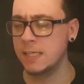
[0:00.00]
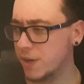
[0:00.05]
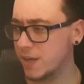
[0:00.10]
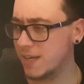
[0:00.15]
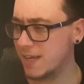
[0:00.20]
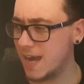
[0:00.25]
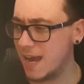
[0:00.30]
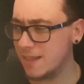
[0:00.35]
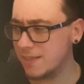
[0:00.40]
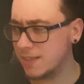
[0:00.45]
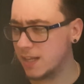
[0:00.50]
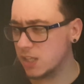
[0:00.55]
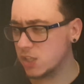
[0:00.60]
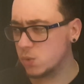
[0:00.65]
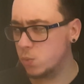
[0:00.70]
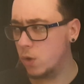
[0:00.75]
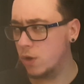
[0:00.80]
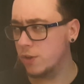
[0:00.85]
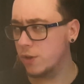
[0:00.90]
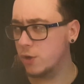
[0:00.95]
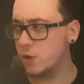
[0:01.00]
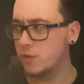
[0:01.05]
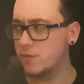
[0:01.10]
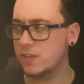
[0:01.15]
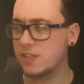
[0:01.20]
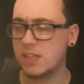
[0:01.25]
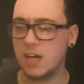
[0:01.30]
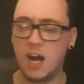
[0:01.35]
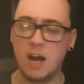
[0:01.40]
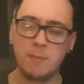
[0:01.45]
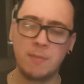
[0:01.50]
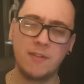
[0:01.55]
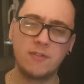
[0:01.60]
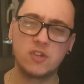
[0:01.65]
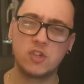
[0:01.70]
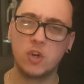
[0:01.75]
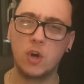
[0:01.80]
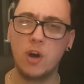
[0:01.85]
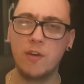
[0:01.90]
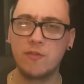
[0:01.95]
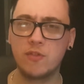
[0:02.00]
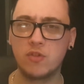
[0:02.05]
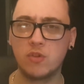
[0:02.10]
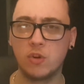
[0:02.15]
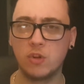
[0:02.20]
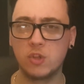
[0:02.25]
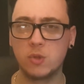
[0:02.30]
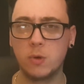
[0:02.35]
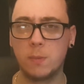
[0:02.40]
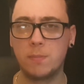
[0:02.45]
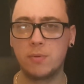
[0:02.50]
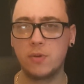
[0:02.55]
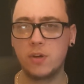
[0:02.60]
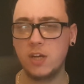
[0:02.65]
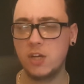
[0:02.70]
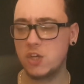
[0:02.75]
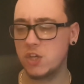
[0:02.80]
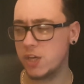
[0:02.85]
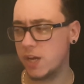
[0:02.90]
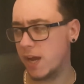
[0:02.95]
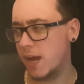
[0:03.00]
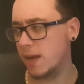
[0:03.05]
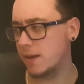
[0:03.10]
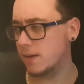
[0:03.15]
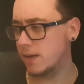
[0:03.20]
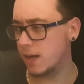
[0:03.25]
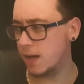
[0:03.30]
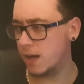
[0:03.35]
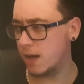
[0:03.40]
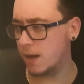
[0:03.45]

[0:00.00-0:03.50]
But again, that's one that over time I've sort of grown to appreciate.